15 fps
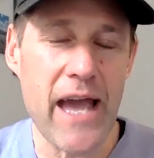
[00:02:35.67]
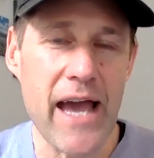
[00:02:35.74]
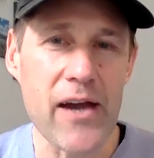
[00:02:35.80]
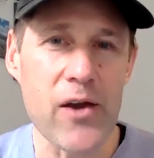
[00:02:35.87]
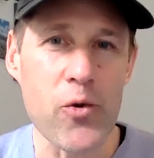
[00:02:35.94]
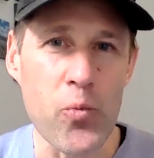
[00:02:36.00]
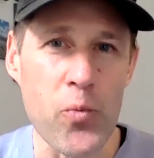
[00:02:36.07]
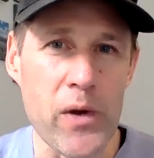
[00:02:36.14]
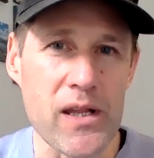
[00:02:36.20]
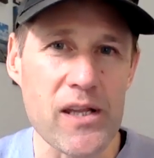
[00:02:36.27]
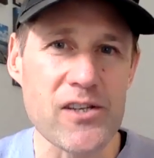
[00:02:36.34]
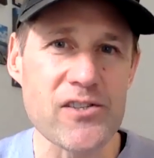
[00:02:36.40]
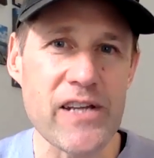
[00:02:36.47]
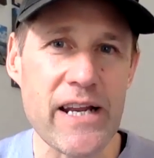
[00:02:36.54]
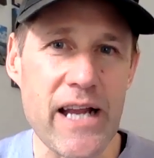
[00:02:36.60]
at real
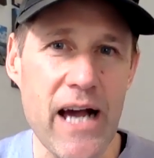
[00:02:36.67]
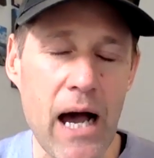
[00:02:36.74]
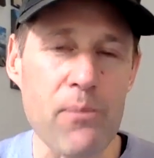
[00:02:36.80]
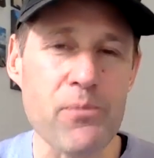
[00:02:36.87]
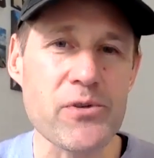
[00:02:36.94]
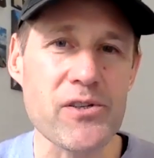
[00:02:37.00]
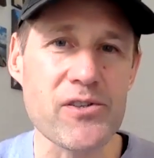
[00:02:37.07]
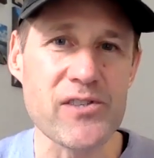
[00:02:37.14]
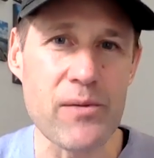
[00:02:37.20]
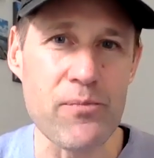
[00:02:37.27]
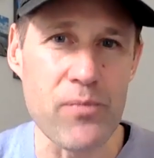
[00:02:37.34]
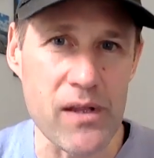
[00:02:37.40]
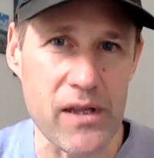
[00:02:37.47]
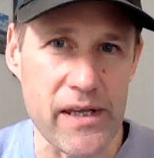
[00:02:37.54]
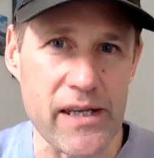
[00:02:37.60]
estate options in
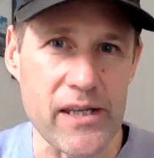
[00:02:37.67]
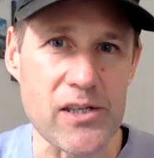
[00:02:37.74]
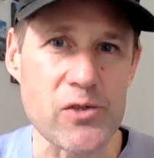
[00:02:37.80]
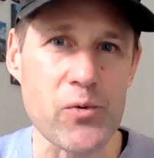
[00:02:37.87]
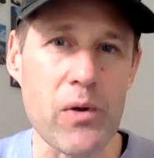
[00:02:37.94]
Belize,